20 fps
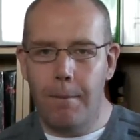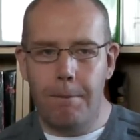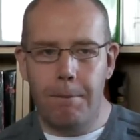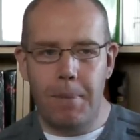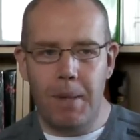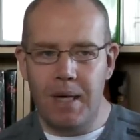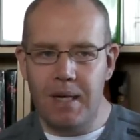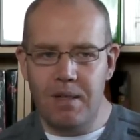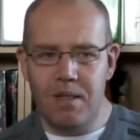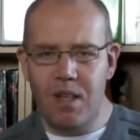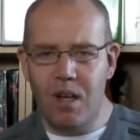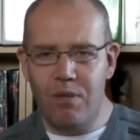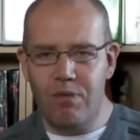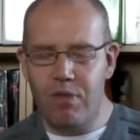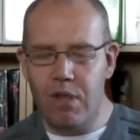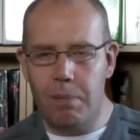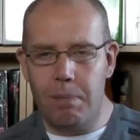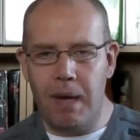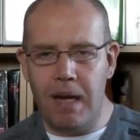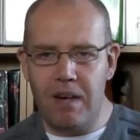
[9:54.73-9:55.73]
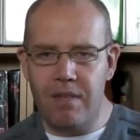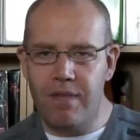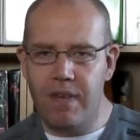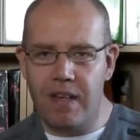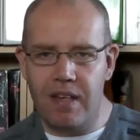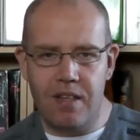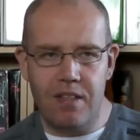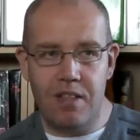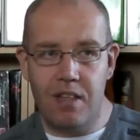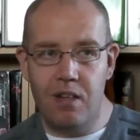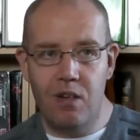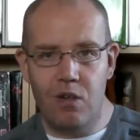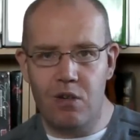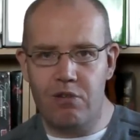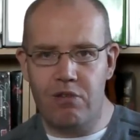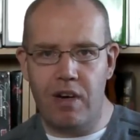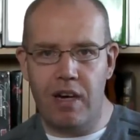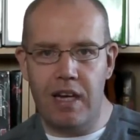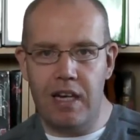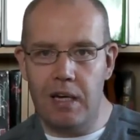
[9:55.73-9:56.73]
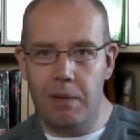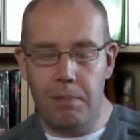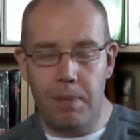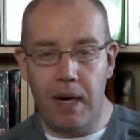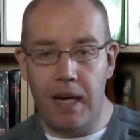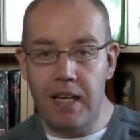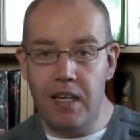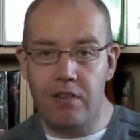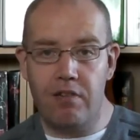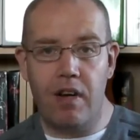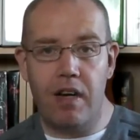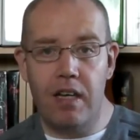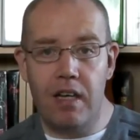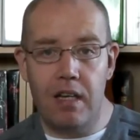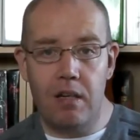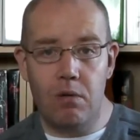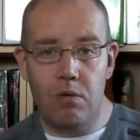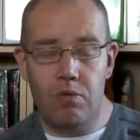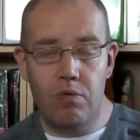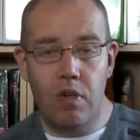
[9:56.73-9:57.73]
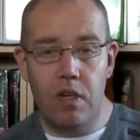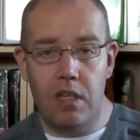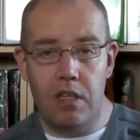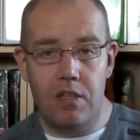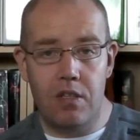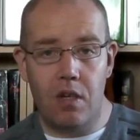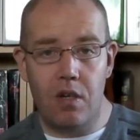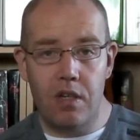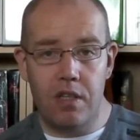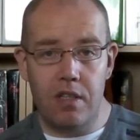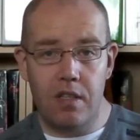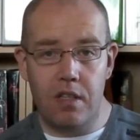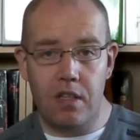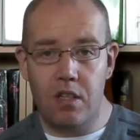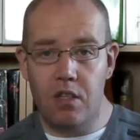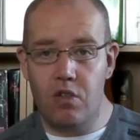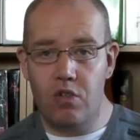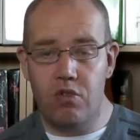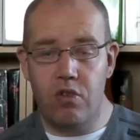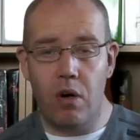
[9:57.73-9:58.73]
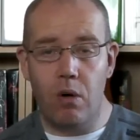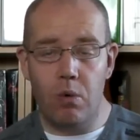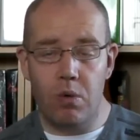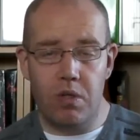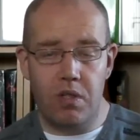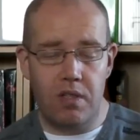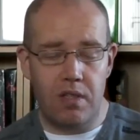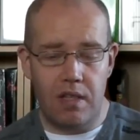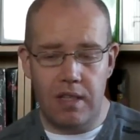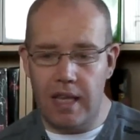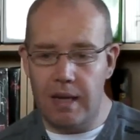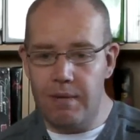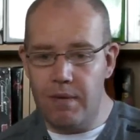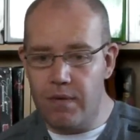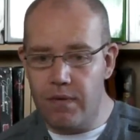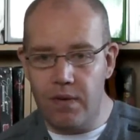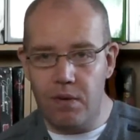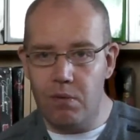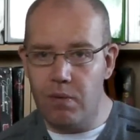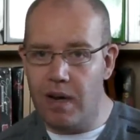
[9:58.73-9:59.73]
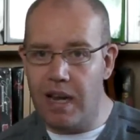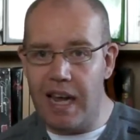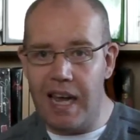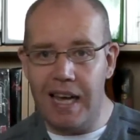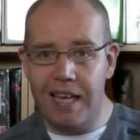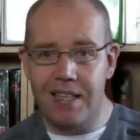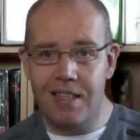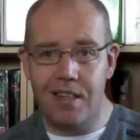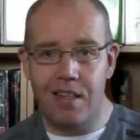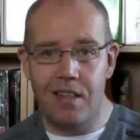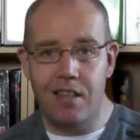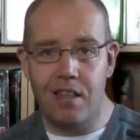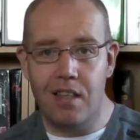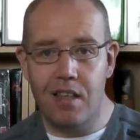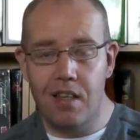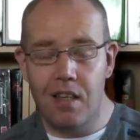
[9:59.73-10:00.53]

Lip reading: But it's not for the bad thing, because it looked great and it played great and it was really solid and the controls and everything were excellent.